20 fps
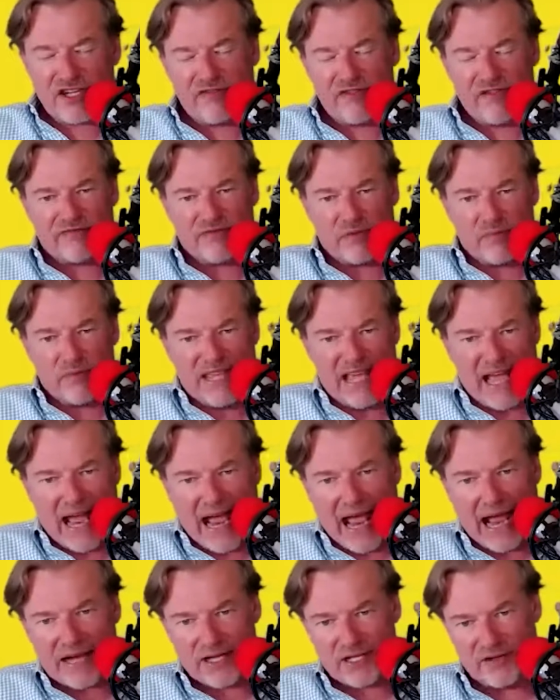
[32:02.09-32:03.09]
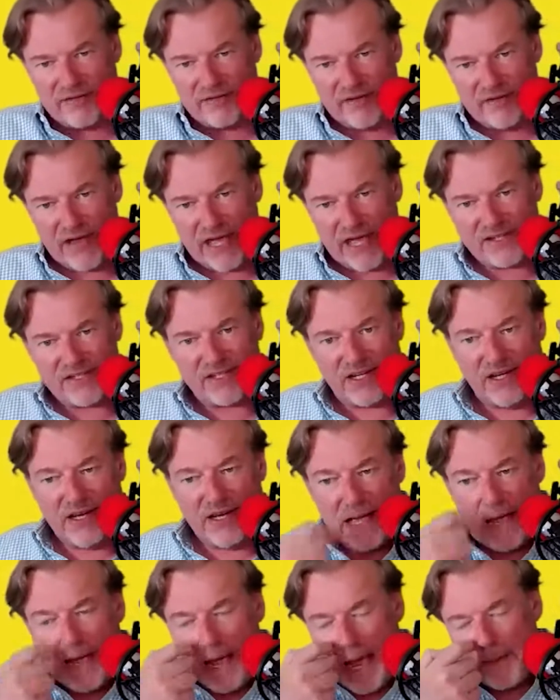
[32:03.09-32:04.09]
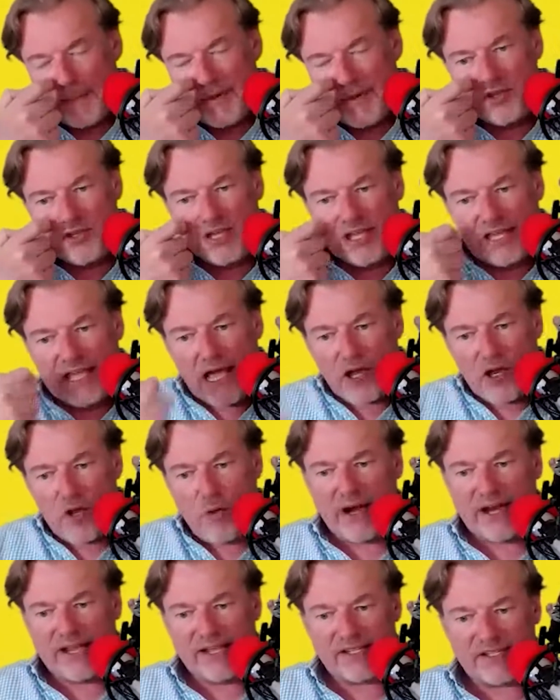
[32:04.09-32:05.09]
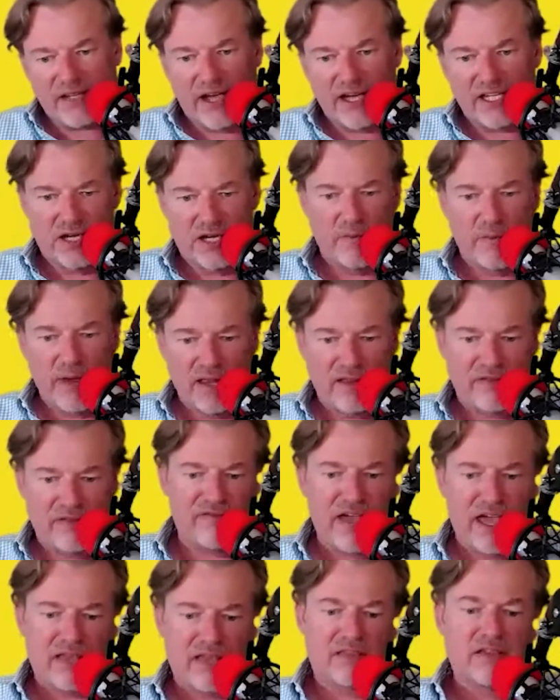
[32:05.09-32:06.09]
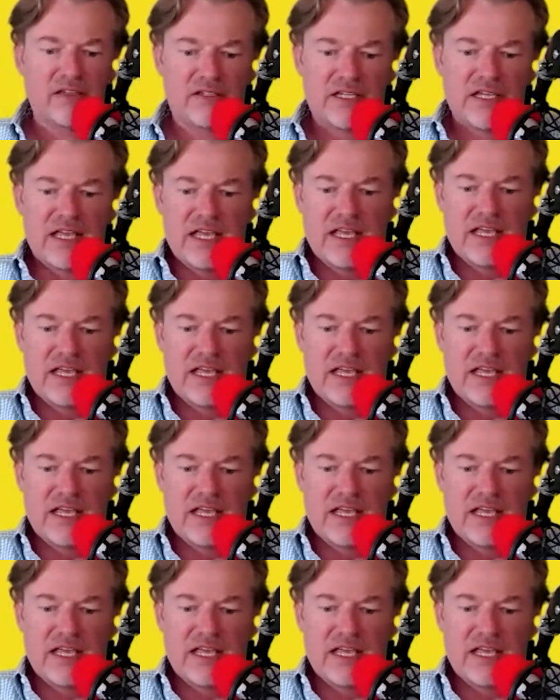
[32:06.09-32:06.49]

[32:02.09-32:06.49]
from the active investor, I mean, you can get quite excited about the fact that,